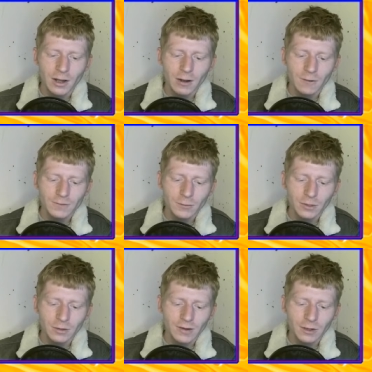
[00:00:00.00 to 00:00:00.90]
Obviously, we
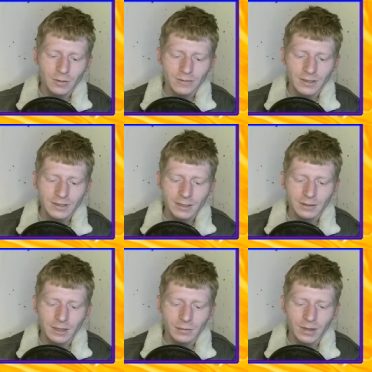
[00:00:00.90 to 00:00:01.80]
do have a little bit of an insta-kill
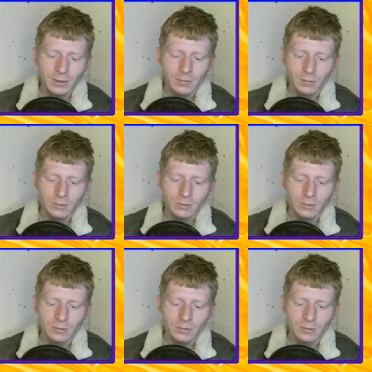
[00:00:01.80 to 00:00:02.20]
capability. We